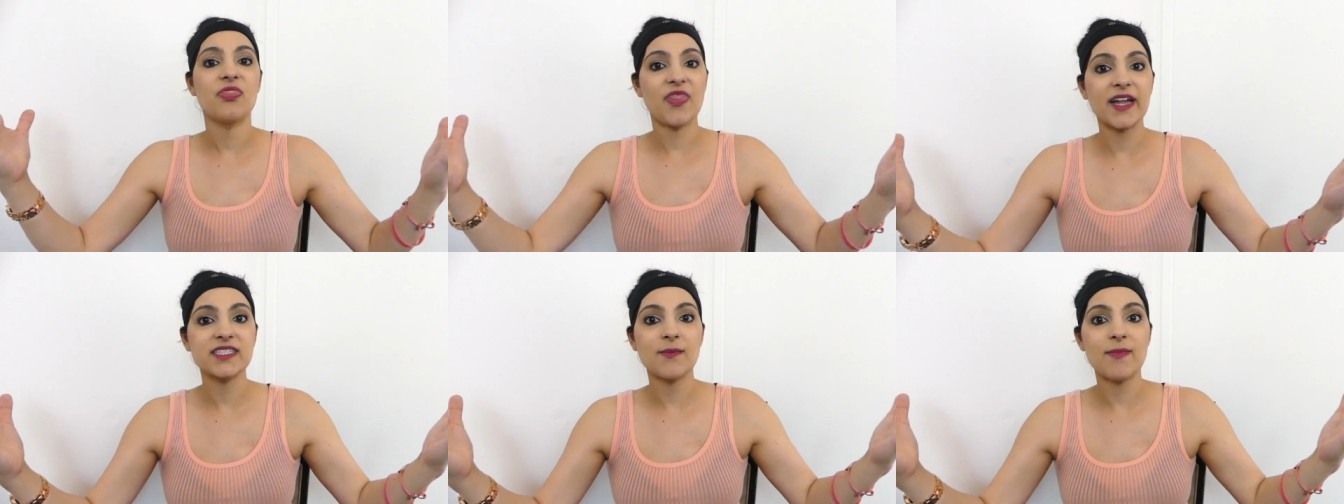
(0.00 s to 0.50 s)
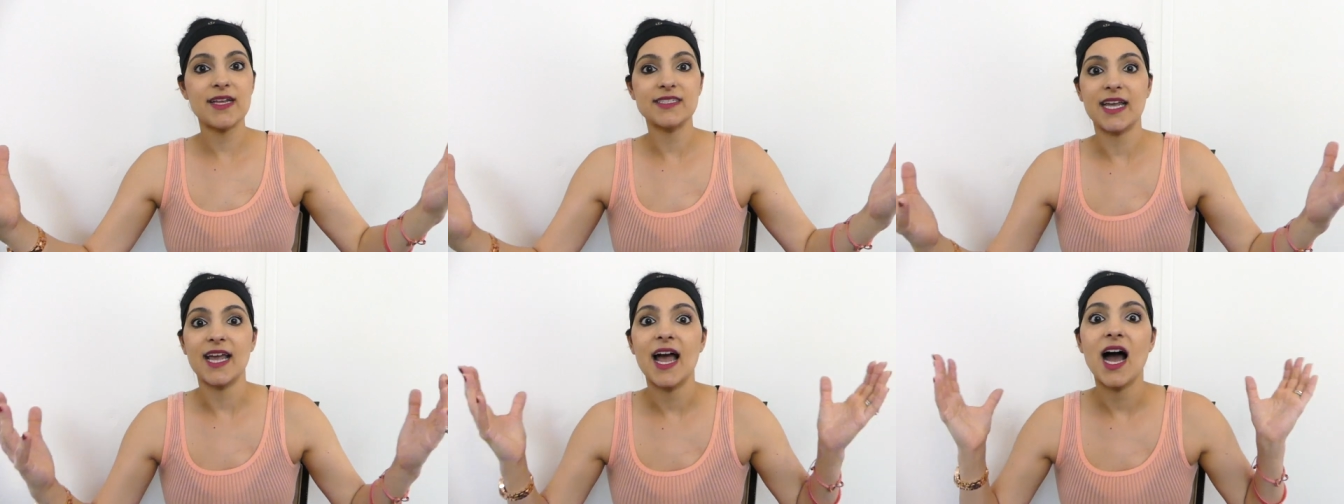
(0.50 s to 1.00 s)
That's
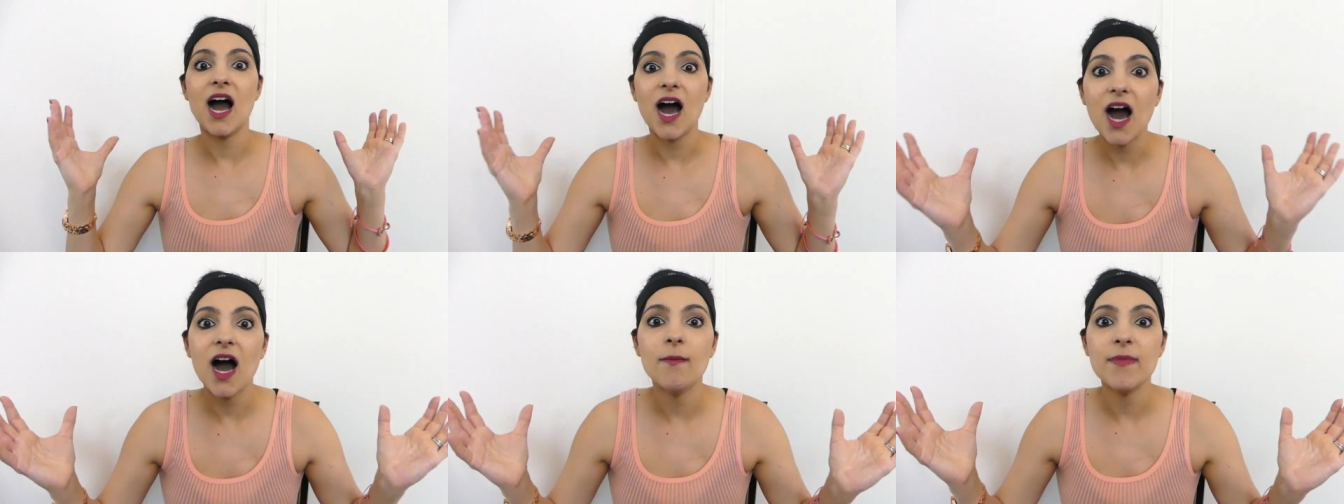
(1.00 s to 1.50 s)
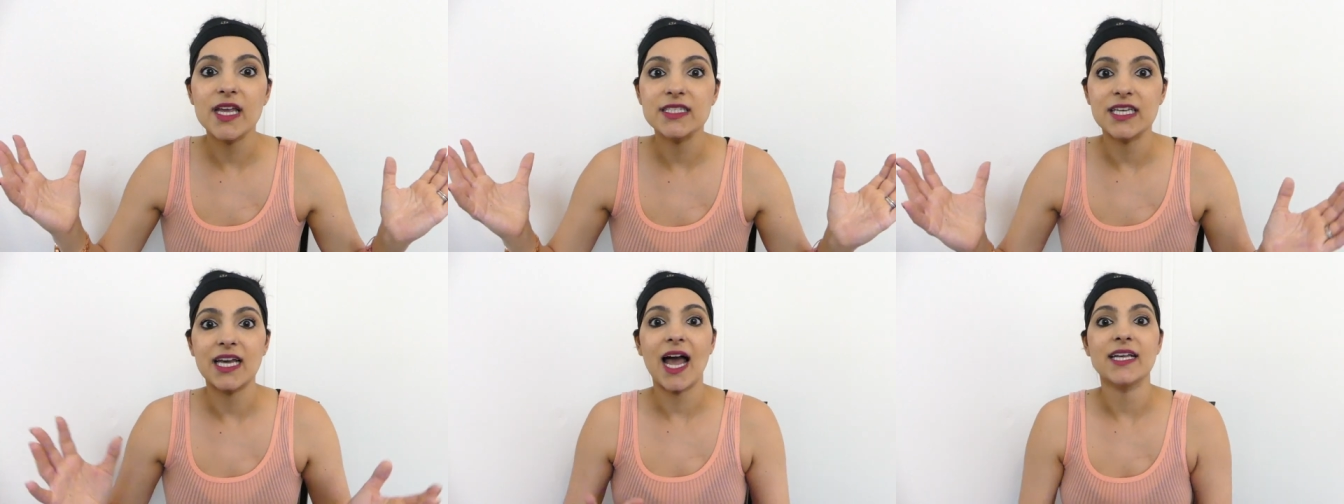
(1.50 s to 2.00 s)
amazing.
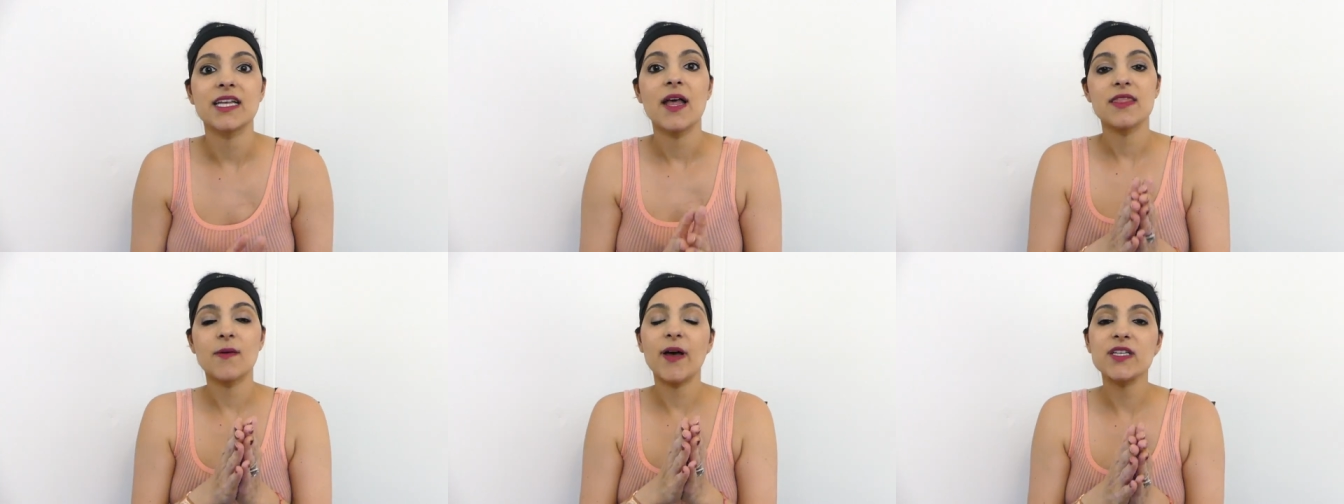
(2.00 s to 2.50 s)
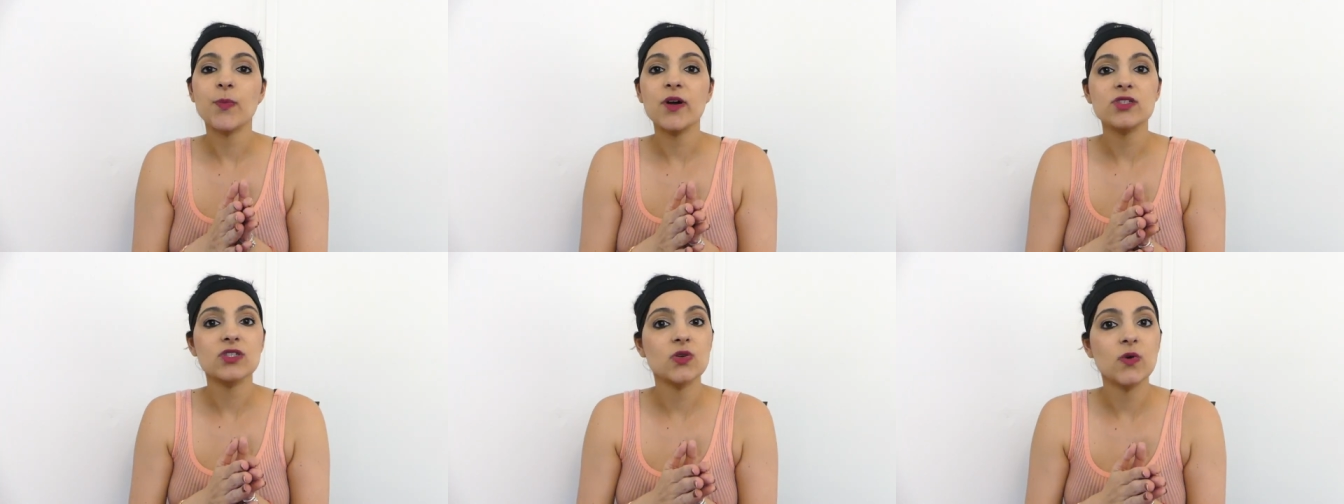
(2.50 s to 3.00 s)
Amazing, guys. The best
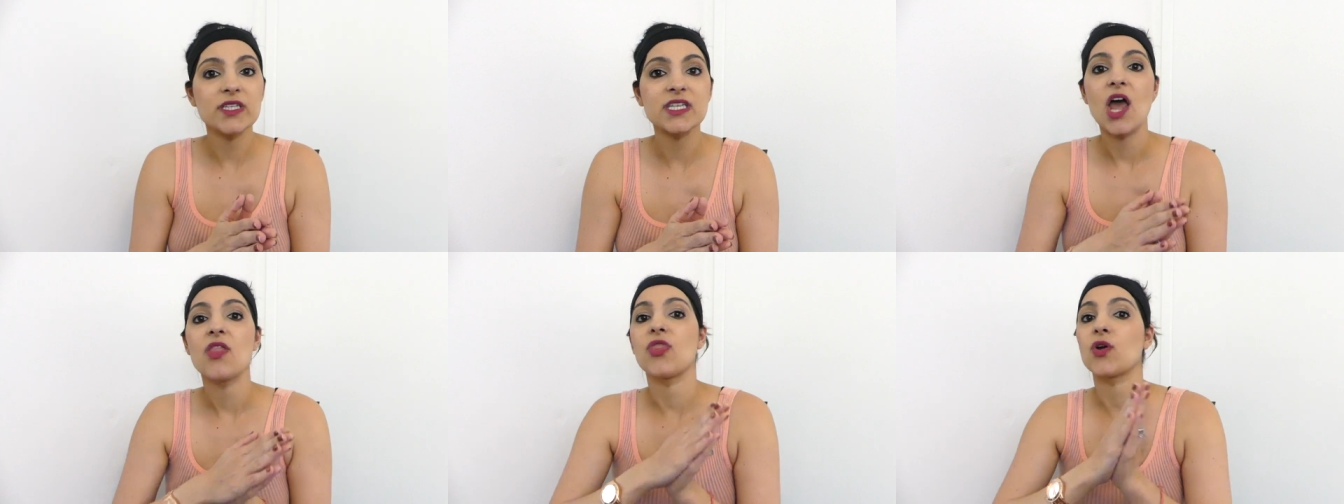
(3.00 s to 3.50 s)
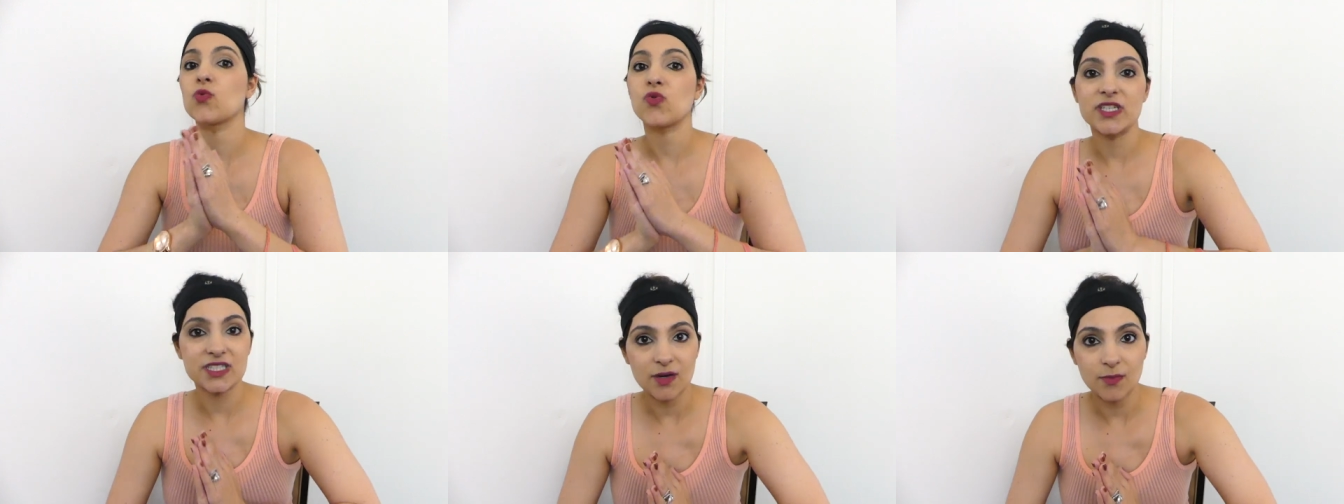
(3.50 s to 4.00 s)
part too is they're
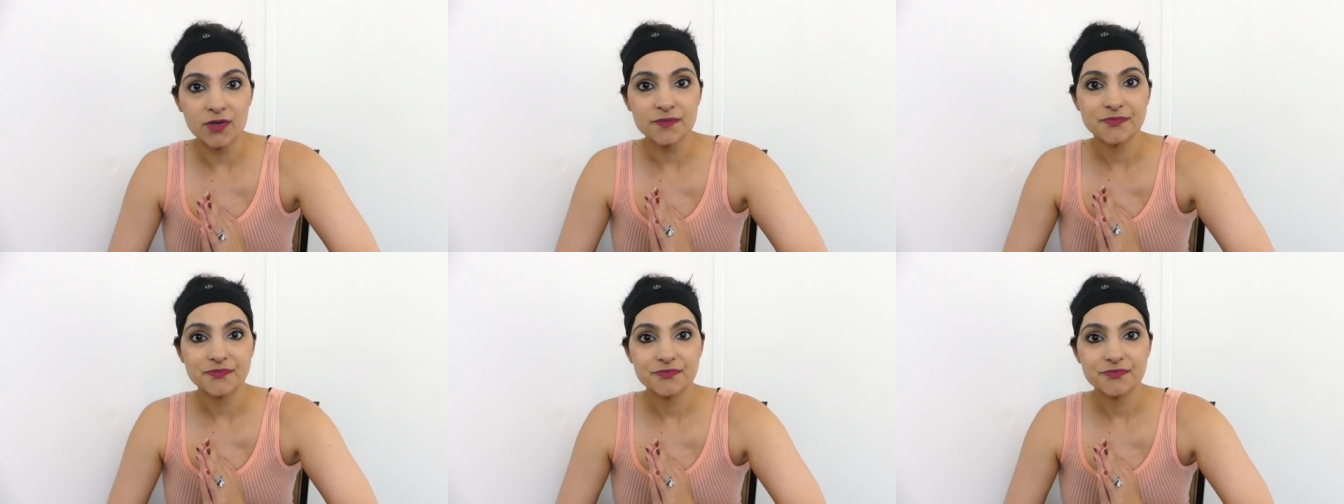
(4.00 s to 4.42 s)
reasonable.